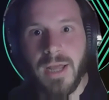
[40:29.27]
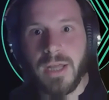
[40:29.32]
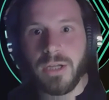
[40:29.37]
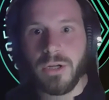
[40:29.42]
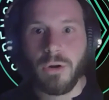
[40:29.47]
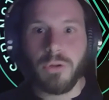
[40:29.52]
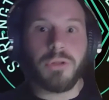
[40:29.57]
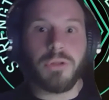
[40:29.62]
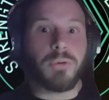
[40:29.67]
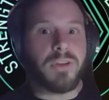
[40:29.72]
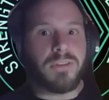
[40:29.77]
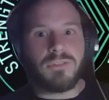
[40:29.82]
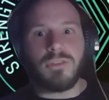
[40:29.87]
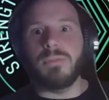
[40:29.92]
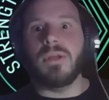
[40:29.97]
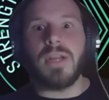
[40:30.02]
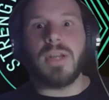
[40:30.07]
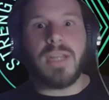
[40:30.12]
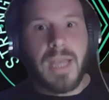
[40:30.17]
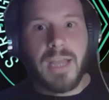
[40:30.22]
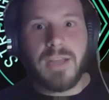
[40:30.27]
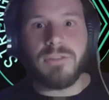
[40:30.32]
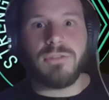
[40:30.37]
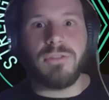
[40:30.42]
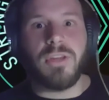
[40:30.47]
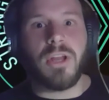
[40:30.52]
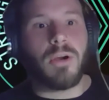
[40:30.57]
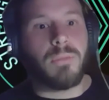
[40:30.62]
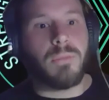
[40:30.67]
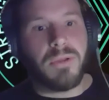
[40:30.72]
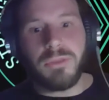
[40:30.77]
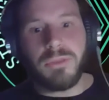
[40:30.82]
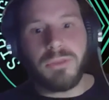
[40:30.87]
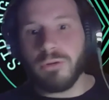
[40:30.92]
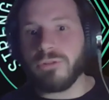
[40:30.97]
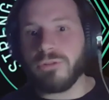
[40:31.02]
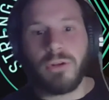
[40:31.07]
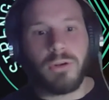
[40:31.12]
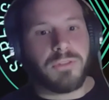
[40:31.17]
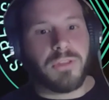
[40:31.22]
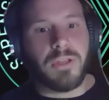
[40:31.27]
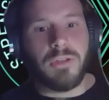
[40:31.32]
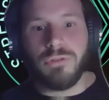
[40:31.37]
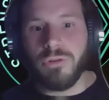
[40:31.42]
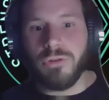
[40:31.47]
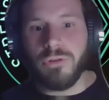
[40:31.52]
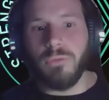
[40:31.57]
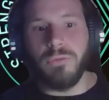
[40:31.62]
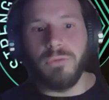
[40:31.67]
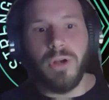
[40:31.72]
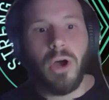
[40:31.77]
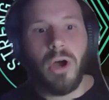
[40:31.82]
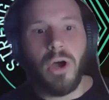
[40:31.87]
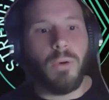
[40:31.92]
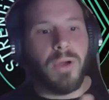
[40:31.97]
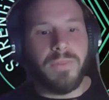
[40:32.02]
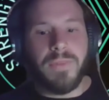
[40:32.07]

you know, there is communication there, but there's certain things you don't know.